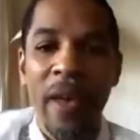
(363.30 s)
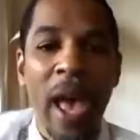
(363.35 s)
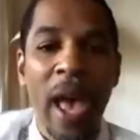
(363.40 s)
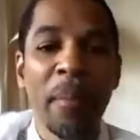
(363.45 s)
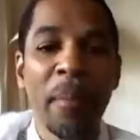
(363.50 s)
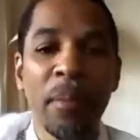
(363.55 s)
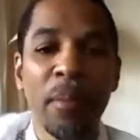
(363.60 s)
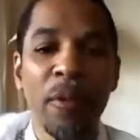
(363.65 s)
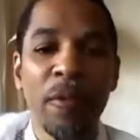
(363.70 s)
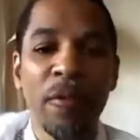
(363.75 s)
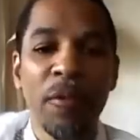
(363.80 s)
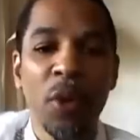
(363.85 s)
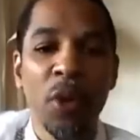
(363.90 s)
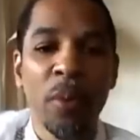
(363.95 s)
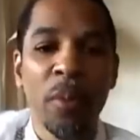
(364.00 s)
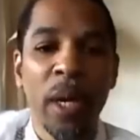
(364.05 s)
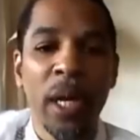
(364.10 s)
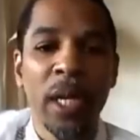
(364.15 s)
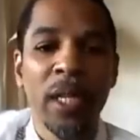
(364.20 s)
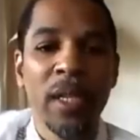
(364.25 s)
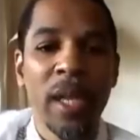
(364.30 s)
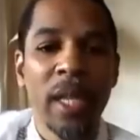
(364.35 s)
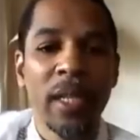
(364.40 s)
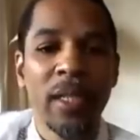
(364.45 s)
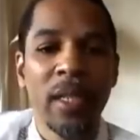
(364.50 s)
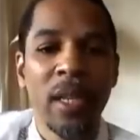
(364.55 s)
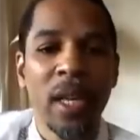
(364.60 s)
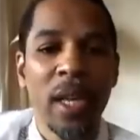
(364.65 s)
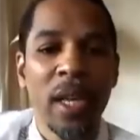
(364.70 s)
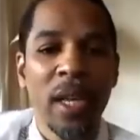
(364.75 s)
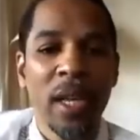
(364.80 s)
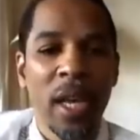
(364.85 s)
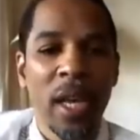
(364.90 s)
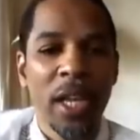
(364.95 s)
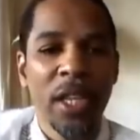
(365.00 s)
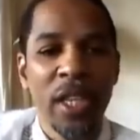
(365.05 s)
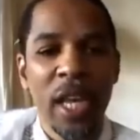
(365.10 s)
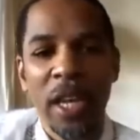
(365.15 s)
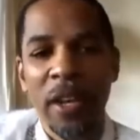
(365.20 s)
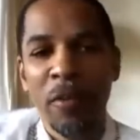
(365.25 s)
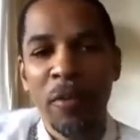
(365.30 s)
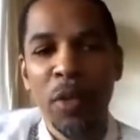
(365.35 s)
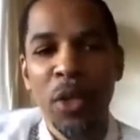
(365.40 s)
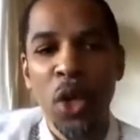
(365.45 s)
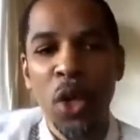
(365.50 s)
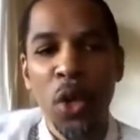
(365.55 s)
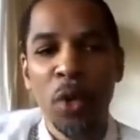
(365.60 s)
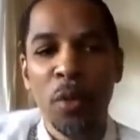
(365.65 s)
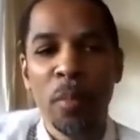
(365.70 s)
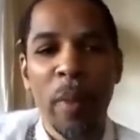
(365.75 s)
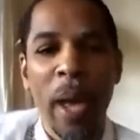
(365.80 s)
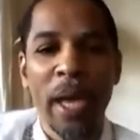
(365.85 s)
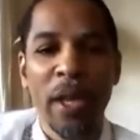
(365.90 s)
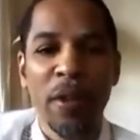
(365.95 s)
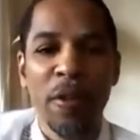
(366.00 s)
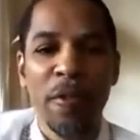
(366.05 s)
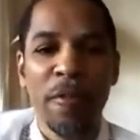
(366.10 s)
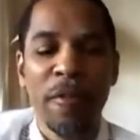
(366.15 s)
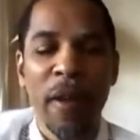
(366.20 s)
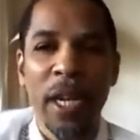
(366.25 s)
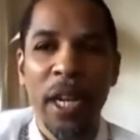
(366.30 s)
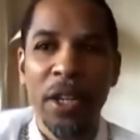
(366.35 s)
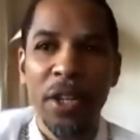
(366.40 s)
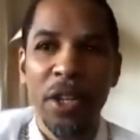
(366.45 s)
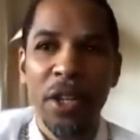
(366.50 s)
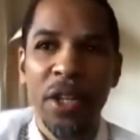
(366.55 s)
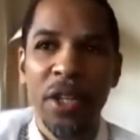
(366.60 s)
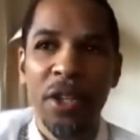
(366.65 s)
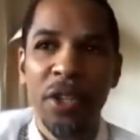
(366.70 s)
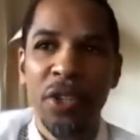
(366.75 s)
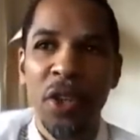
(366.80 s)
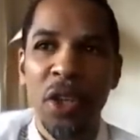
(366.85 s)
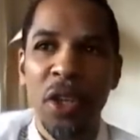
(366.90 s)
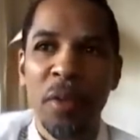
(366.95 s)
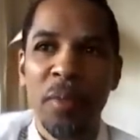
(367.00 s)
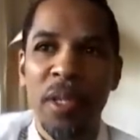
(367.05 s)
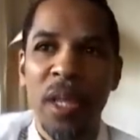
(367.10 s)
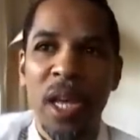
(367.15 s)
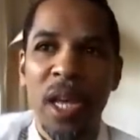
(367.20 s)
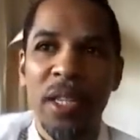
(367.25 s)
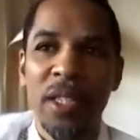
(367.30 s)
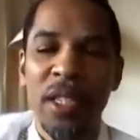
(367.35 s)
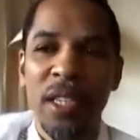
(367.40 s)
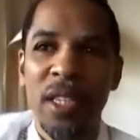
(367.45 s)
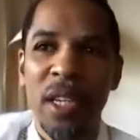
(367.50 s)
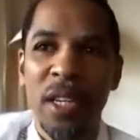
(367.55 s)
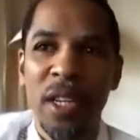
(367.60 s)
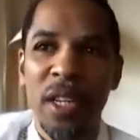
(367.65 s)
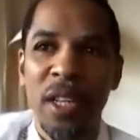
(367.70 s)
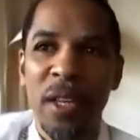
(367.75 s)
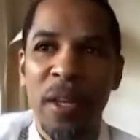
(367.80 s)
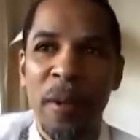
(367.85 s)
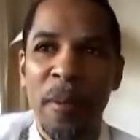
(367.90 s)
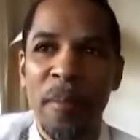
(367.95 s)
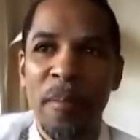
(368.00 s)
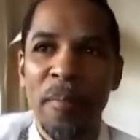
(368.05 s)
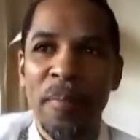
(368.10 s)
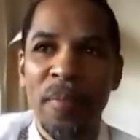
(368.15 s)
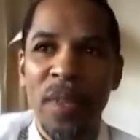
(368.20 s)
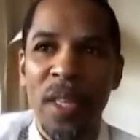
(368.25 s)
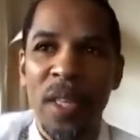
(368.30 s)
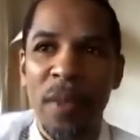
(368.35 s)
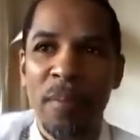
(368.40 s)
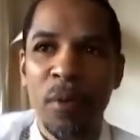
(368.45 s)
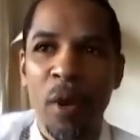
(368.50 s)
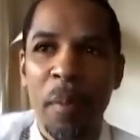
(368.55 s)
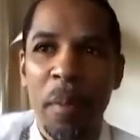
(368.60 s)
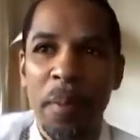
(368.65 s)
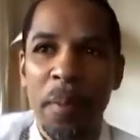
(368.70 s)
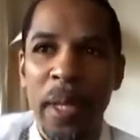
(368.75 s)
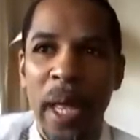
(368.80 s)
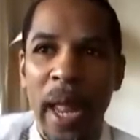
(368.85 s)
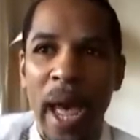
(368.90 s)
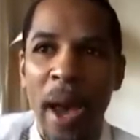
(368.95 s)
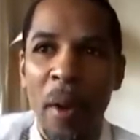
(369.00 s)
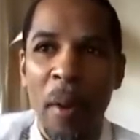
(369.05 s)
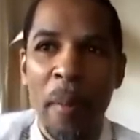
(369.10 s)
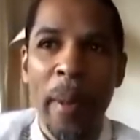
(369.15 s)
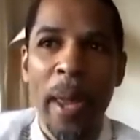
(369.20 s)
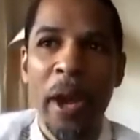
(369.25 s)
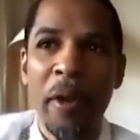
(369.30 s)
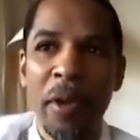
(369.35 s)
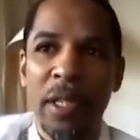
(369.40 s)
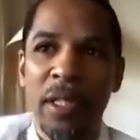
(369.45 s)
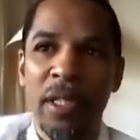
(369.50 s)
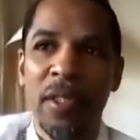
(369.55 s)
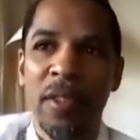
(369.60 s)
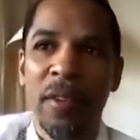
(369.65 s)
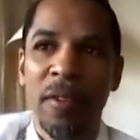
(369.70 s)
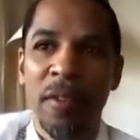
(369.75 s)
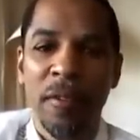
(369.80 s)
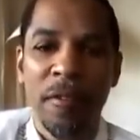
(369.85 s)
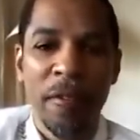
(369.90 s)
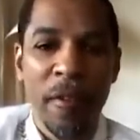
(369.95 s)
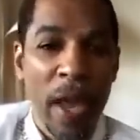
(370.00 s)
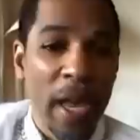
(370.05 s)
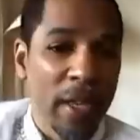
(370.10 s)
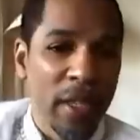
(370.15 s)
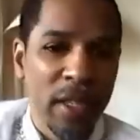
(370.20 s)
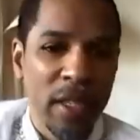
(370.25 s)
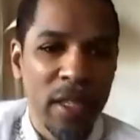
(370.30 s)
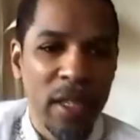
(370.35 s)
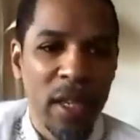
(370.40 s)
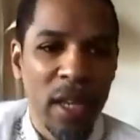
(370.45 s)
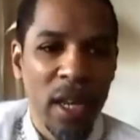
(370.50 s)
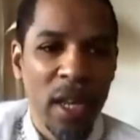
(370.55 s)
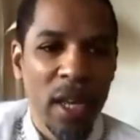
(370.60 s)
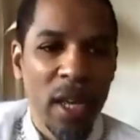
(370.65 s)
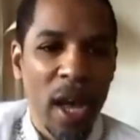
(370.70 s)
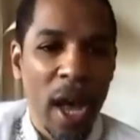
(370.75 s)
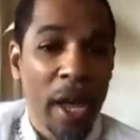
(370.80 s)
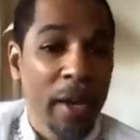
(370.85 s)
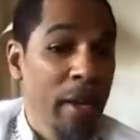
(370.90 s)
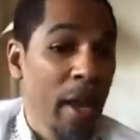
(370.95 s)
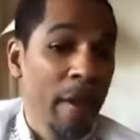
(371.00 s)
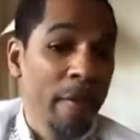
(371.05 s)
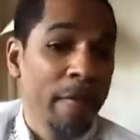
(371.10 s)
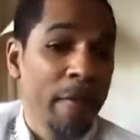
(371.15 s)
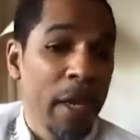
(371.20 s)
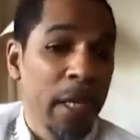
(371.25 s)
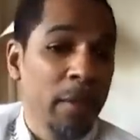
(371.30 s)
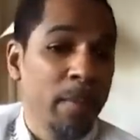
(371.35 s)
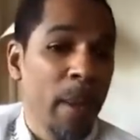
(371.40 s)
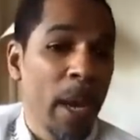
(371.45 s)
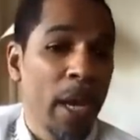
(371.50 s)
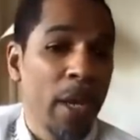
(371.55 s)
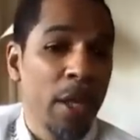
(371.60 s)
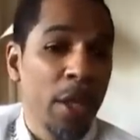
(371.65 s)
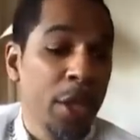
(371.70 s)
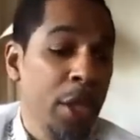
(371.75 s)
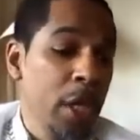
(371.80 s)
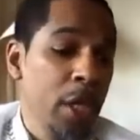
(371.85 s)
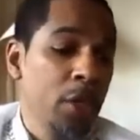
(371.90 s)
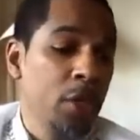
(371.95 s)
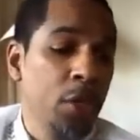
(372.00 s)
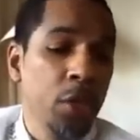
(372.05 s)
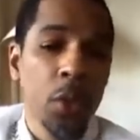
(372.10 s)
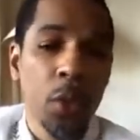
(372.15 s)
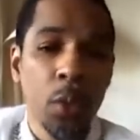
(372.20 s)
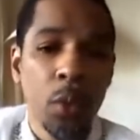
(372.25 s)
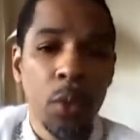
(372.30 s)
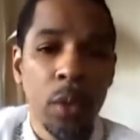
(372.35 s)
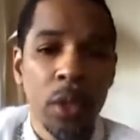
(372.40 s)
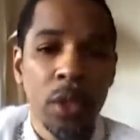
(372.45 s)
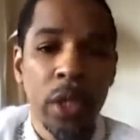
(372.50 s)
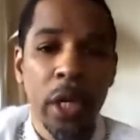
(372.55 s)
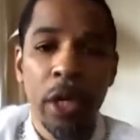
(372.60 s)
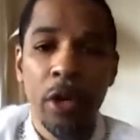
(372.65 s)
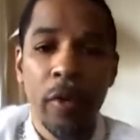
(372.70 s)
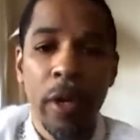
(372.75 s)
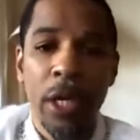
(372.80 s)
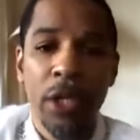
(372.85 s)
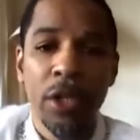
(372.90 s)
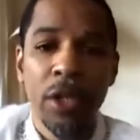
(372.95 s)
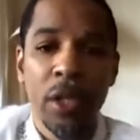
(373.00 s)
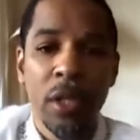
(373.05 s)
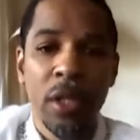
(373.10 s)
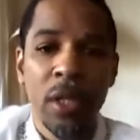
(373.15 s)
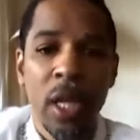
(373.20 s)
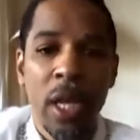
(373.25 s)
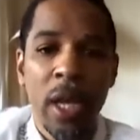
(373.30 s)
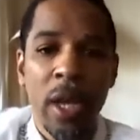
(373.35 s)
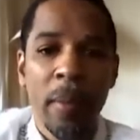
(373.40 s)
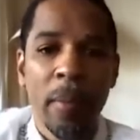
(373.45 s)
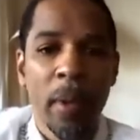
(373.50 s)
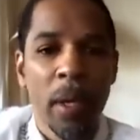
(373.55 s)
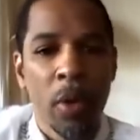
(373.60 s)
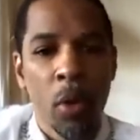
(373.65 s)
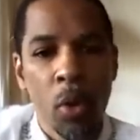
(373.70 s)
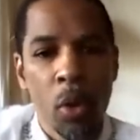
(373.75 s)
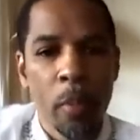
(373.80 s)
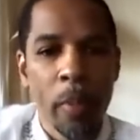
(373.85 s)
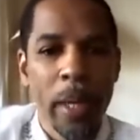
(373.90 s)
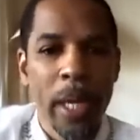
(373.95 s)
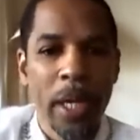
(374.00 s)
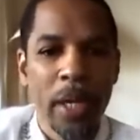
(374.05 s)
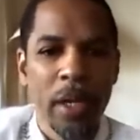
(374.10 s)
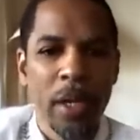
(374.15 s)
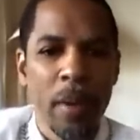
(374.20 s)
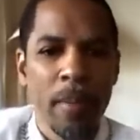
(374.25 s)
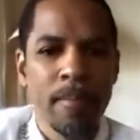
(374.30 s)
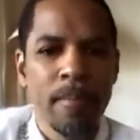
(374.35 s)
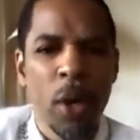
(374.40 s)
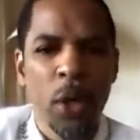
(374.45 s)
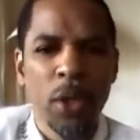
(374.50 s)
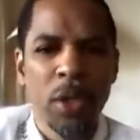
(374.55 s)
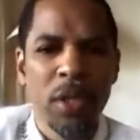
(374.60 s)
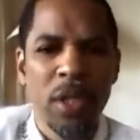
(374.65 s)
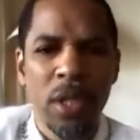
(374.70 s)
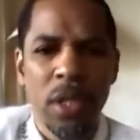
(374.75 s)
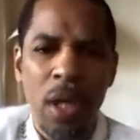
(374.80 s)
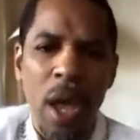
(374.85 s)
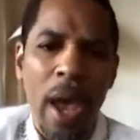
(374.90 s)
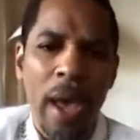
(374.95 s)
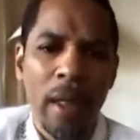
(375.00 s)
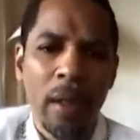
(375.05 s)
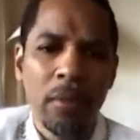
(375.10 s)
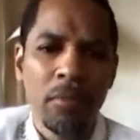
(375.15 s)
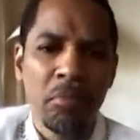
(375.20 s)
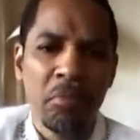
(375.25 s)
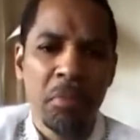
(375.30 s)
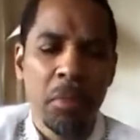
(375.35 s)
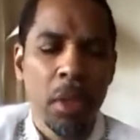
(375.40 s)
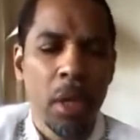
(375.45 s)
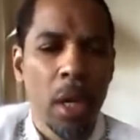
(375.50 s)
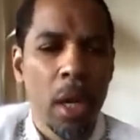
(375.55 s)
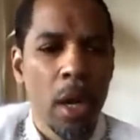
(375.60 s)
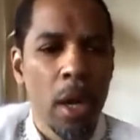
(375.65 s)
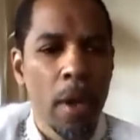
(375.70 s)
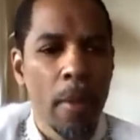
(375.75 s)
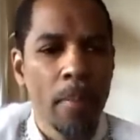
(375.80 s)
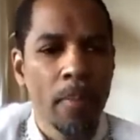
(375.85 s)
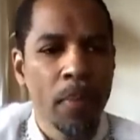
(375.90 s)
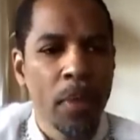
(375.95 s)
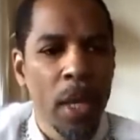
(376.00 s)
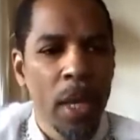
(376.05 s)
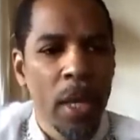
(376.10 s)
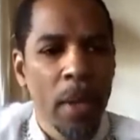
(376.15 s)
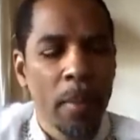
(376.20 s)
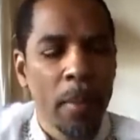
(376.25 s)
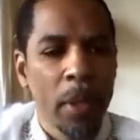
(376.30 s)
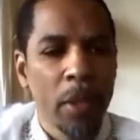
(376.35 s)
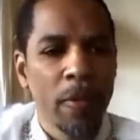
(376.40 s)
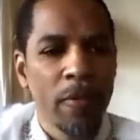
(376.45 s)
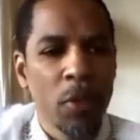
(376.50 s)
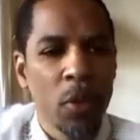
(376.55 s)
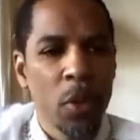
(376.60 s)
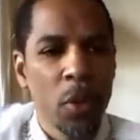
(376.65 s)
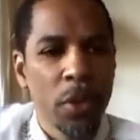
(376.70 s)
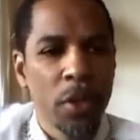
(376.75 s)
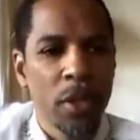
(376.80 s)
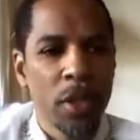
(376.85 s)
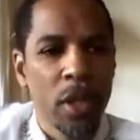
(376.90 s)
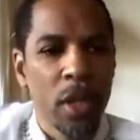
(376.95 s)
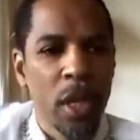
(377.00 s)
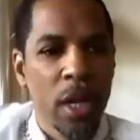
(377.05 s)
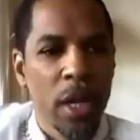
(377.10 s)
happened before. But and yet, when you look back, you find that the circumstances and the problems that our parents faced are now faced by these new generations, but albeit in a modern style. But of course,